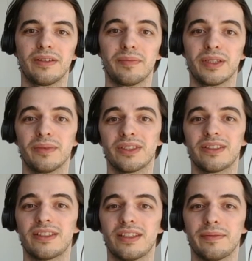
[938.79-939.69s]
but most
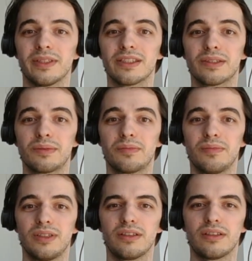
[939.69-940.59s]
of the time it's
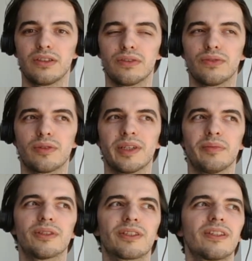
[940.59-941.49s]
for my
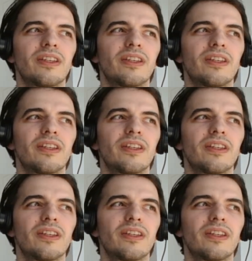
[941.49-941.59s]
book,